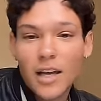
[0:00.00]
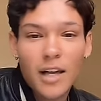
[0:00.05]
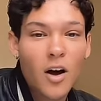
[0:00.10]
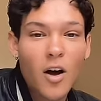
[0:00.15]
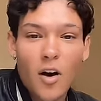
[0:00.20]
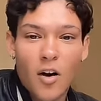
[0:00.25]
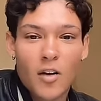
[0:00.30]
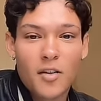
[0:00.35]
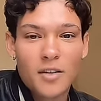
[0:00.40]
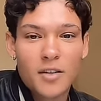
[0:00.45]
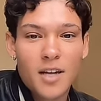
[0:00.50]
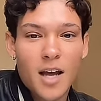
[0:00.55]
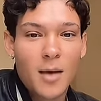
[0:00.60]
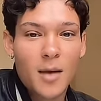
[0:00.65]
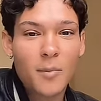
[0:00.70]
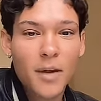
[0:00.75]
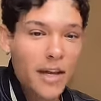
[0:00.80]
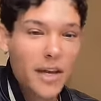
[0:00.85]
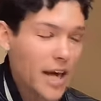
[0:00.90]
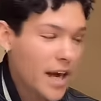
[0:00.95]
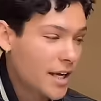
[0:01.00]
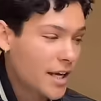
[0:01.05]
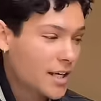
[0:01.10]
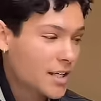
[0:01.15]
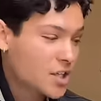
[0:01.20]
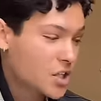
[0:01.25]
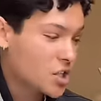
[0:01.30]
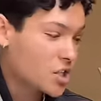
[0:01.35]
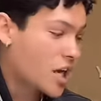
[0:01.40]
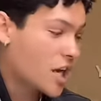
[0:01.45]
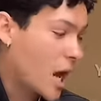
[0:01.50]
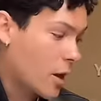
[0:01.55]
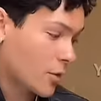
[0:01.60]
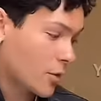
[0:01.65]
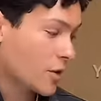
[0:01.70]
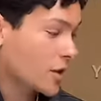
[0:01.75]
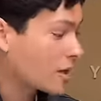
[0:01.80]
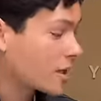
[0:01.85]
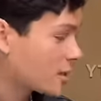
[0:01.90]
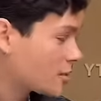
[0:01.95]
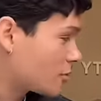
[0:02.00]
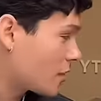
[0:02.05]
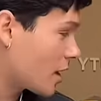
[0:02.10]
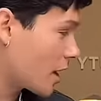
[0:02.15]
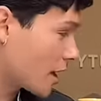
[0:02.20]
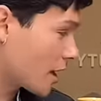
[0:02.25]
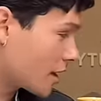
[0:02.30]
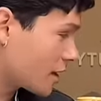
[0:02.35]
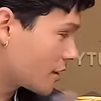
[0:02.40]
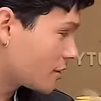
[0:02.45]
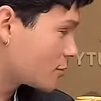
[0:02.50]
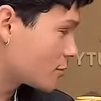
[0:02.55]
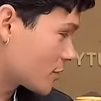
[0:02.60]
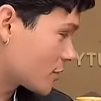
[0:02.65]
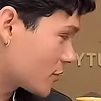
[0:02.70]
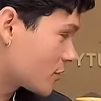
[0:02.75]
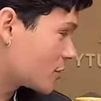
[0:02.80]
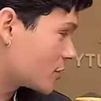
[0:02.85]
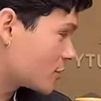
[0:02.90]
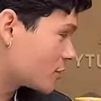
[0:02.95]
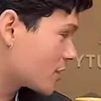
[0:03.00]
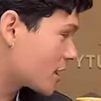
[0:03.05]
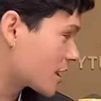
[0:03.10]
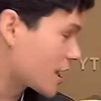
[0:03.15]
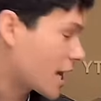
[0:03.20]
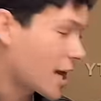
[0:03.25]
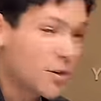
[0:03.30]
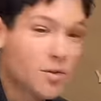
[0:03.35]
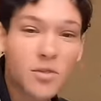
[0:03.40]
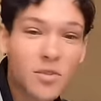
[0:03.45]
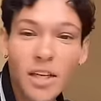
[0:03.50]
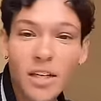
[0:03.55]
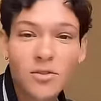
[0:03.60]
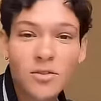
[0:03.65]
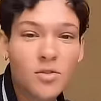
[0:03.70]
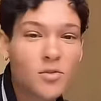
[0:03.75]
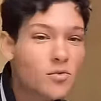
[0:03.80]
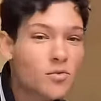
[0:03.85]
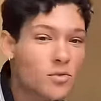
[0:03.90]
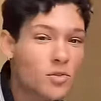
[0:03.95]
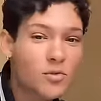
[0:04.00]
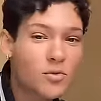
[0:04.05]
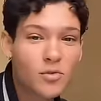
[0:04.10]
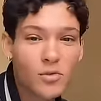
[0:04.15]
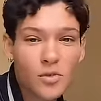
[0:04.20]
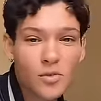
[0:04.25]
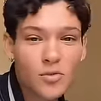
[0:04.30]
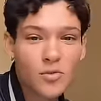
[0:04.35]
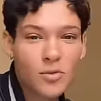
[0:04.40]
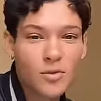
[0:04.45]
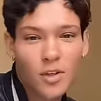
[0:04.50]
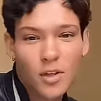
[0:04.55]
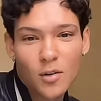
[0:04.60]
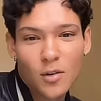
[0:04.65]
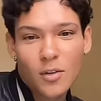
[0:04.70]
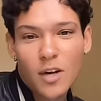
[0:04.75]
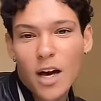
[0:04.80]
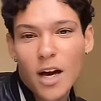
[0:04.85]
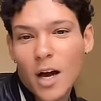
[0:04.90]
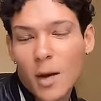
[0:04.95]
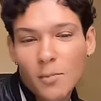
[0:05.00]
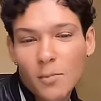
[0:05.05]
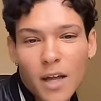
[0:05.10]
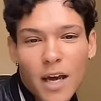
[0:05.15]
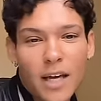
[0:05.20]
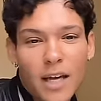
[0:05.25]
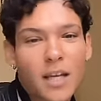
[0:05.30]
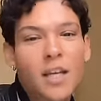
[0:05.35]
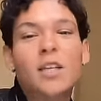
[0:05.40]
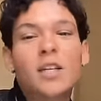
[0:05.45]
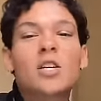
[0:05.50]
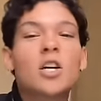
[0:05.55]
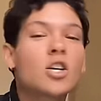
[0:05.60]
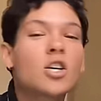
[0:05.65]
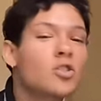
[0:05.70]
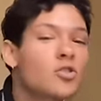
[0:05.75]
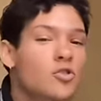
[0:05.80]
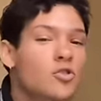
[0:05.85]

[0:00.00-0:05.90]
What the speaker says: Like, all the time. And I shower in my perfume. Like, I don't take choof, choof, choof. No, I'm like...